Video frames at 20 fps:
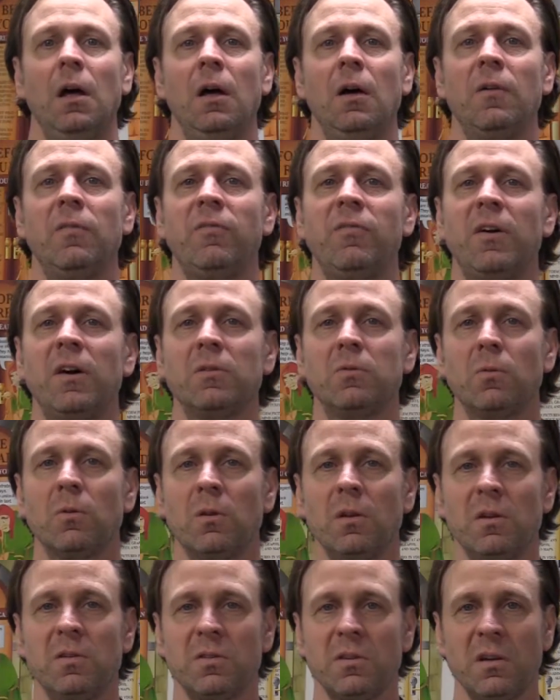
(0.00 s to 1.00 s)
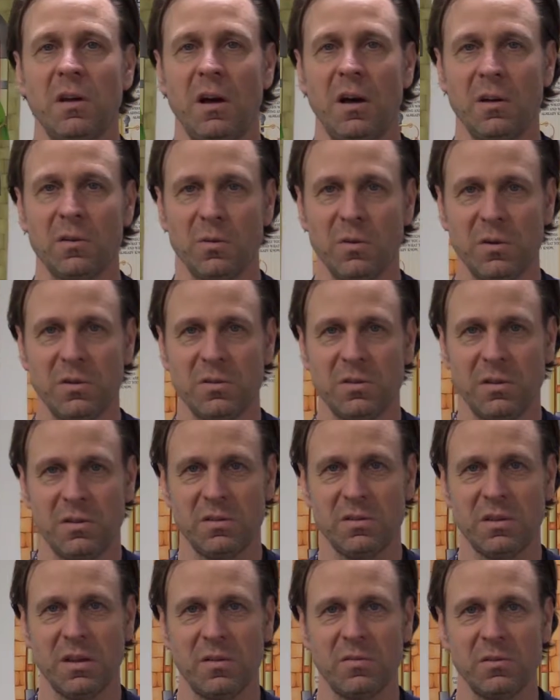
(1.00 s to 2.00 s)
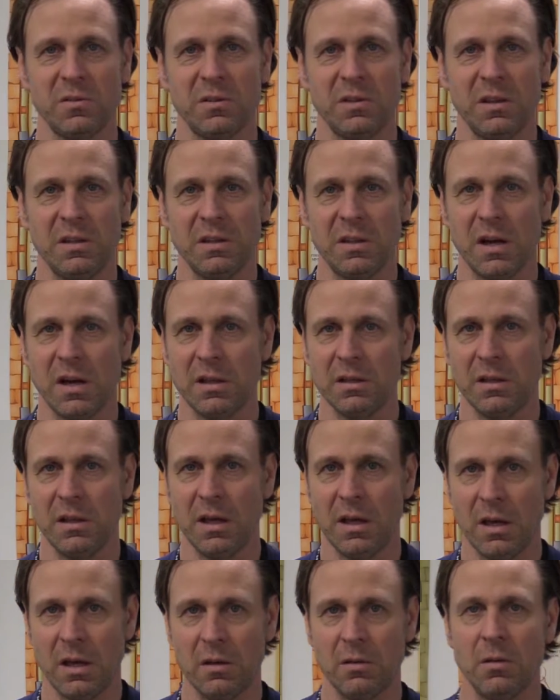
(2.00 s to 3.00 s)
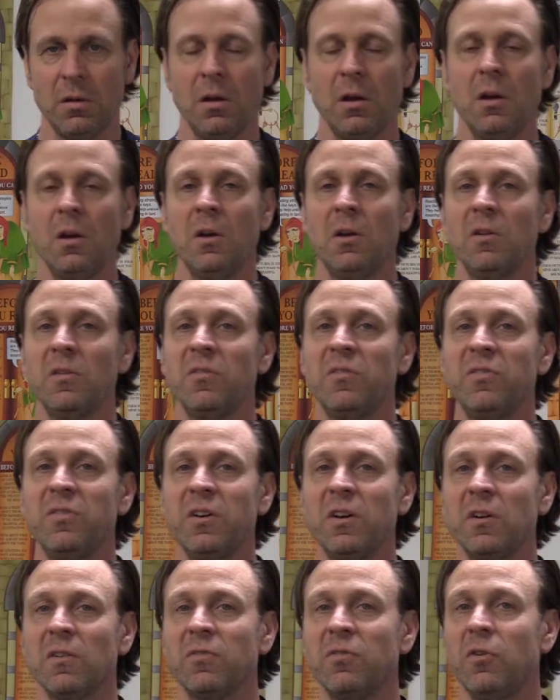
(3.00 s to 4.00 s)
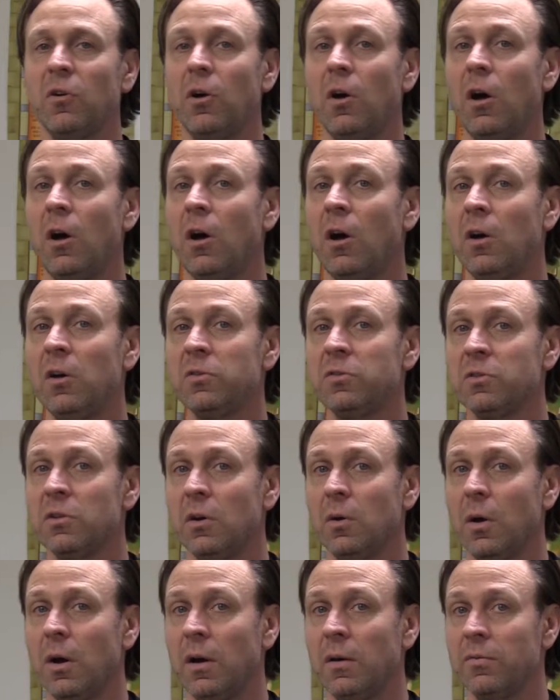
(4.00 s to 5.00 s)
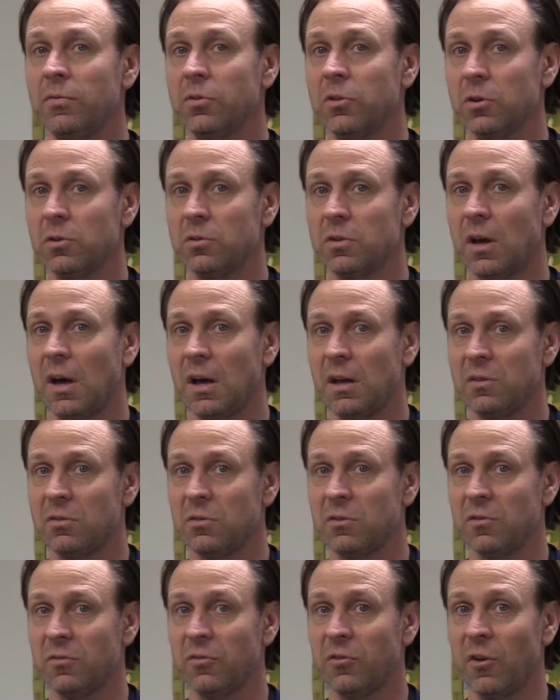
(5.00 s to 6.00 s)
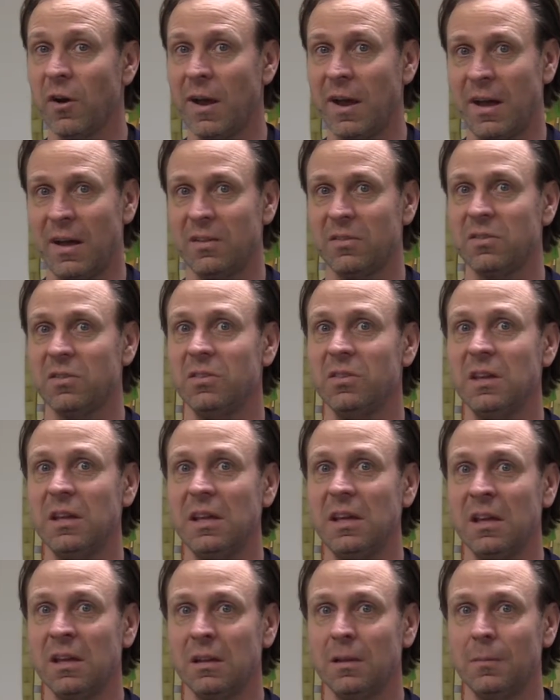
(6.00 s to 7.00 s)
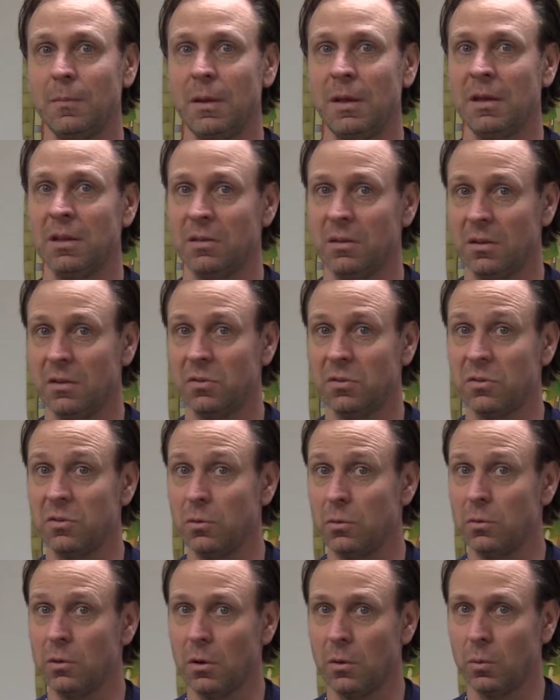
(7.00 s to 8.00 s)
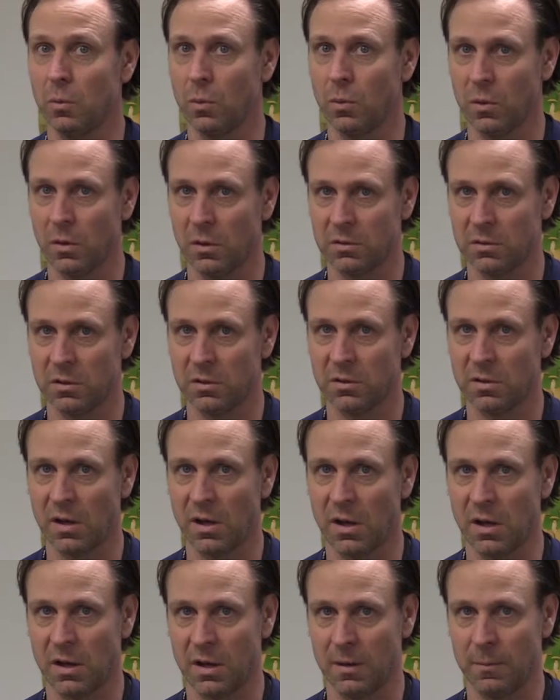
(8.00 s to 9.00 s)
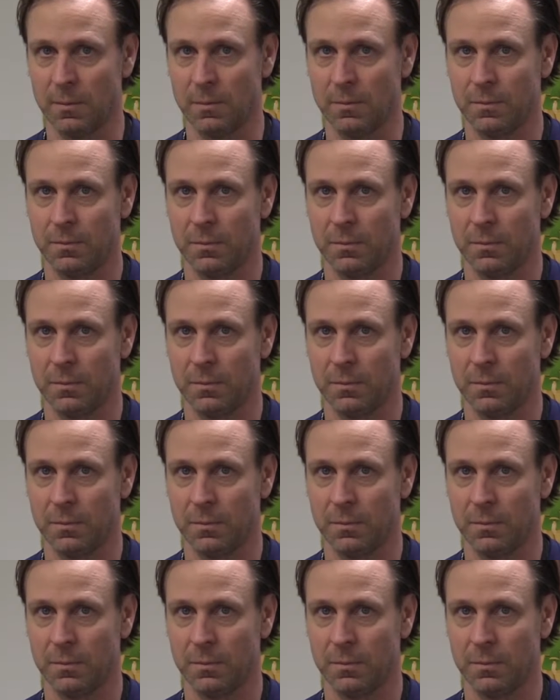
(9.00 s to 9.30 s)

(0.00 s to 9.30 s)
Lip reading: a Federalist Congress in 1798, fearful also of their ties to France, the enemy in this pseudo-war at the time,